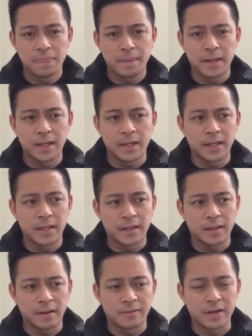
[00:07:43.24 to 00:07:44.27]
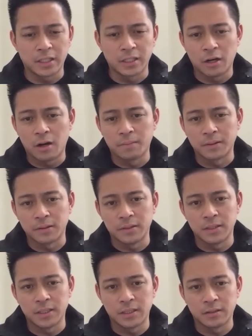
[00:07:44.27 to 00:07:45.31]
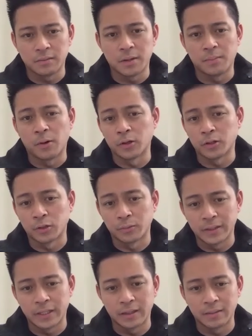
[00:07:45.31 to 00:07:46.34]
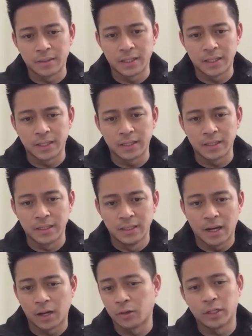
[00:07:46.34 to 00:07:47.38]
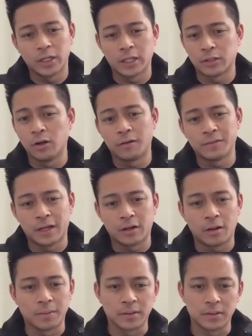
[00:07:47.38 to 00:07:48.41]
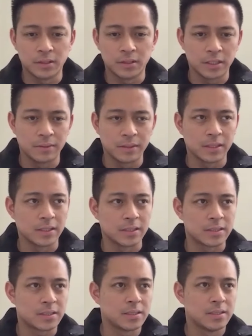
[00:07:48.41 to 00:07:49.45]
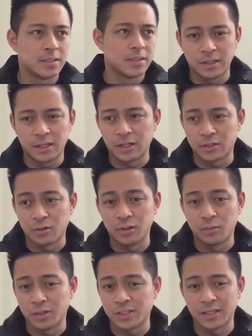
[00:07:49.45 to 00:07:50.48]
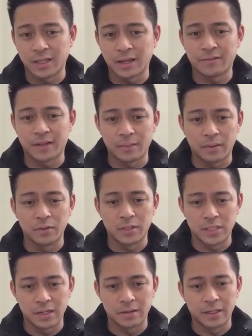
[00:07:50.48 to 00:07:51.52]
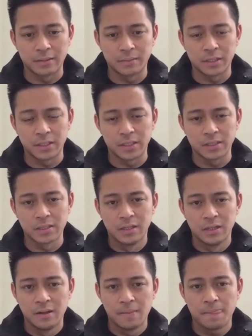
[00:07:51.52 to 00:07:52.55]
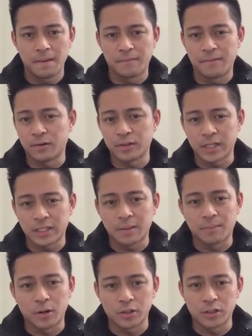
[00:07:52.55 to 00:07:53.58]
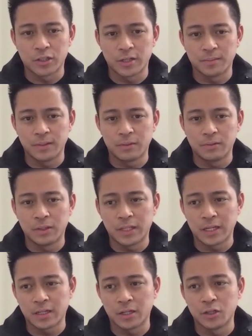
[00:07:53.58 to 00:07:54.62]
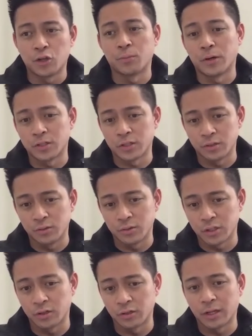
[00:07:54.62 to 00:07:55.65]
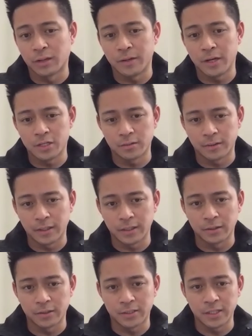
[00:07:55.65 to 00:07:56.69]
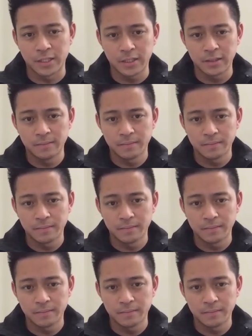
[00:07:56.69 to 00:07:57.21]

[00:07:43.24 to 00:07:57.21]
And I've gotten the opportunity to be a partner with them. And I couldn't let go of that opportunity because that's only once in a lifetime, I would say, right? Because if I don't take that partnership, they would take another person who's another top agent, right, in our city.